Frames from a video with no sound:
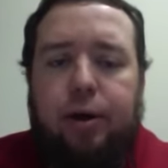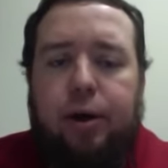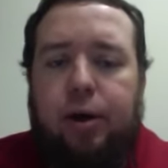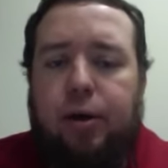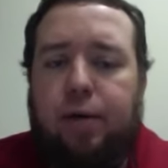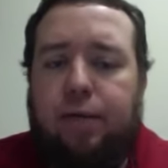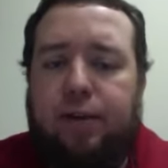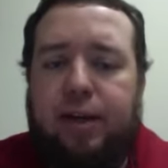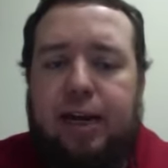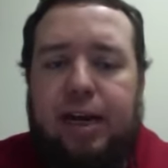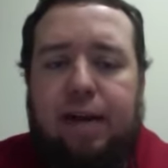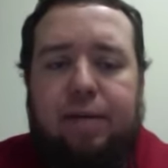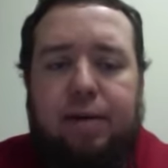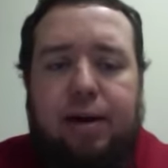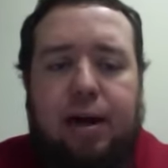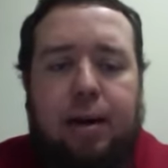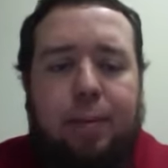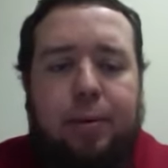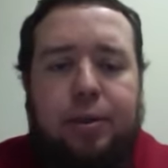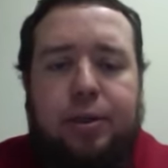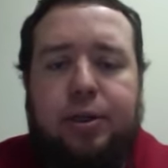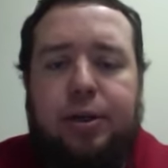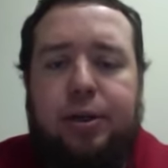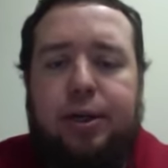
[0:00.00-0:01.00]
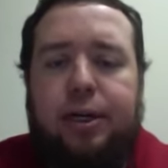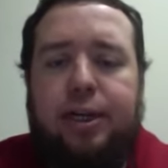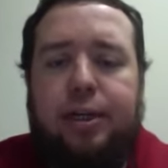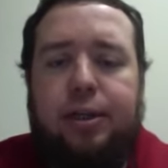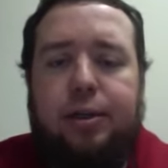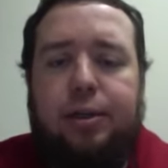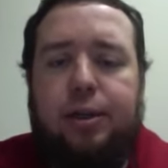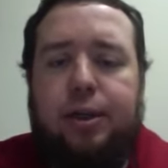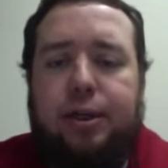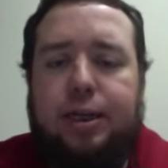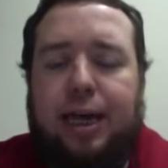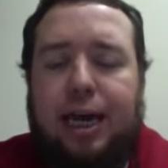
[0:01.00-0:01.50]
hopefully have an opportunity to
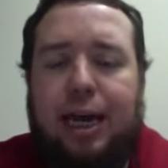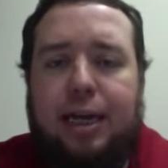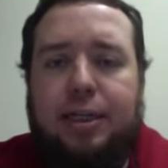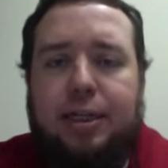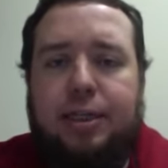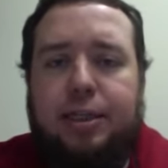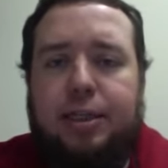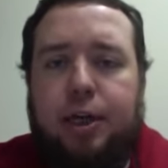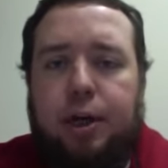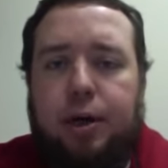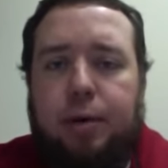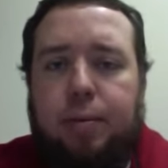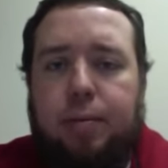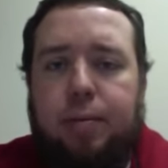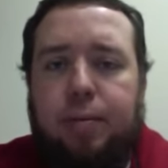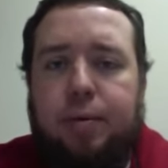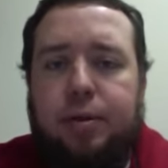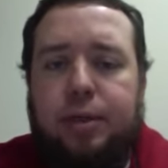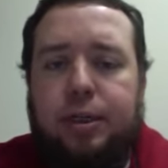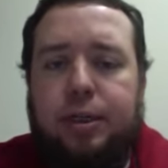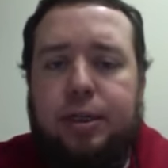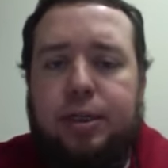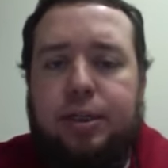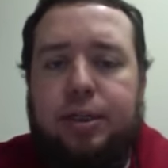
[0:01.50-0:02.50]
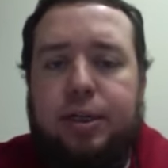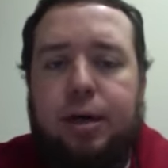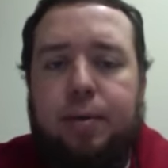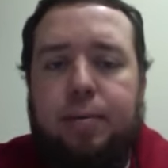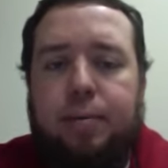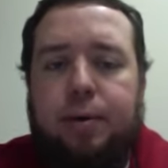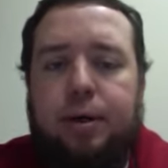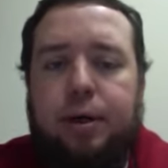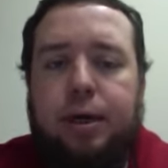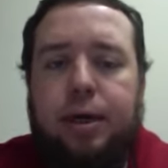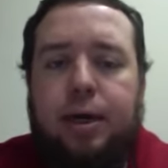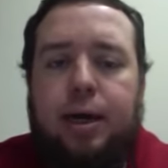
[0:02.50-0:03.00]
look at some this
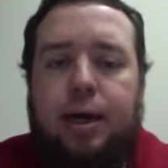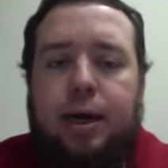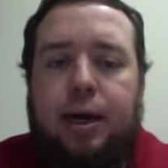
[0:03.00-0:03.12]
summer